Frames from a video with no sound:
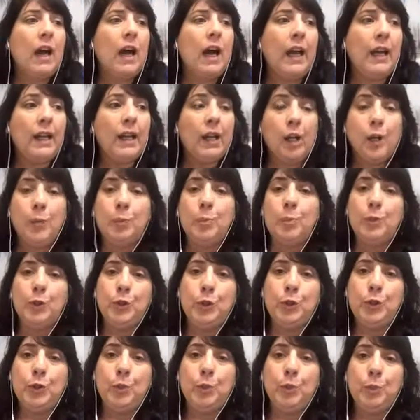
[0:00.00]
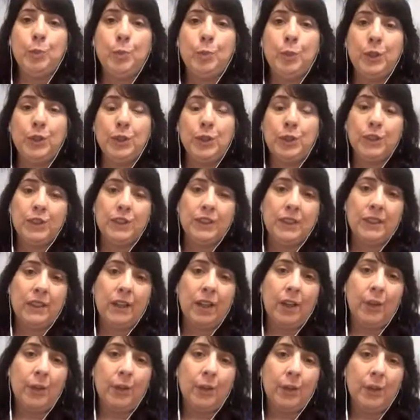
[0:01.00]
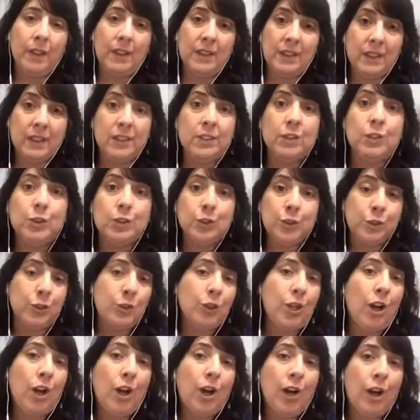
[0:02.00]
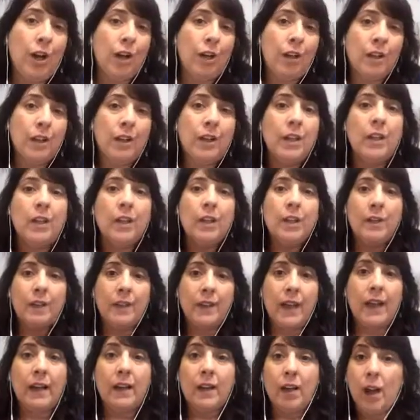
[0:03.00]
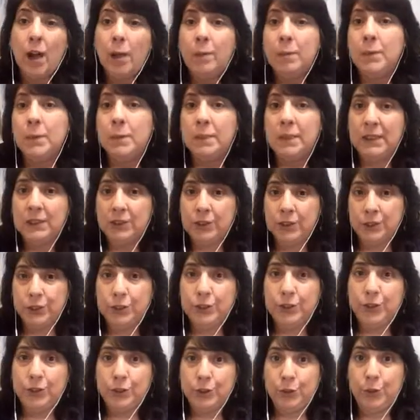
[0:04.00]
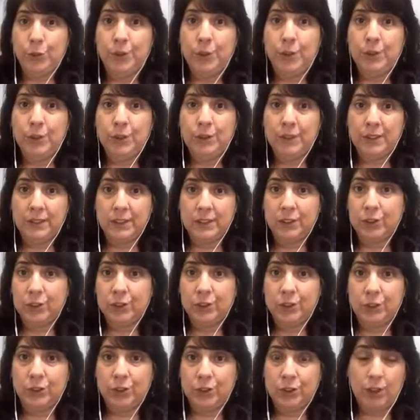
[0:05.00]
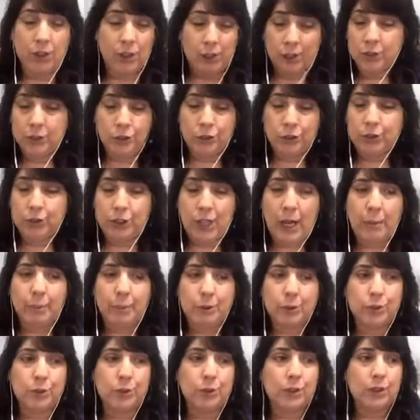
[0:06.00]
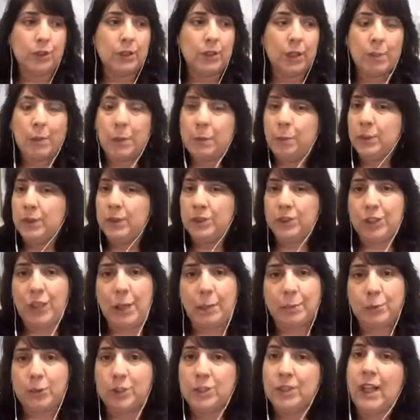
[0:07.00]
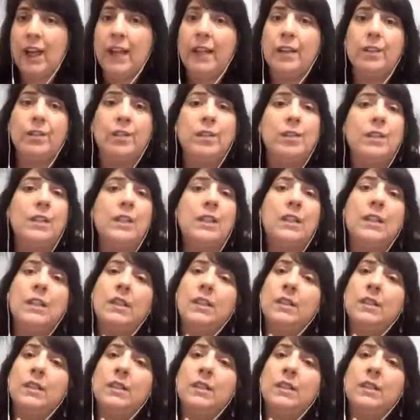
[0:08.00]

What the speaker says: I help you put together a signature talk that complements your chapter, to come up with the chapter title,